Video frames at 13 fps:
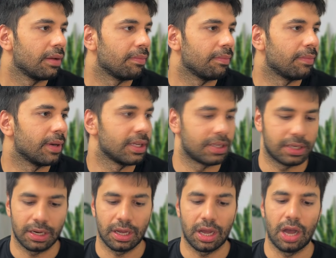
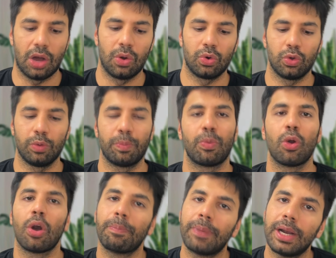but how to
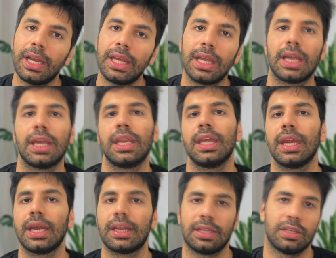properly
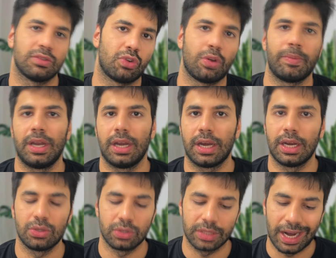create things from it,
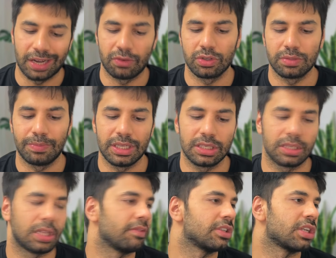right? So that was major
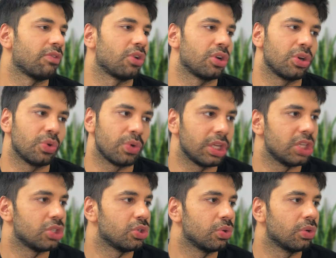thing which I wanted to
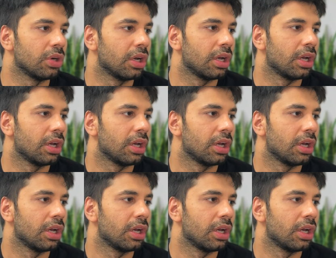teach you.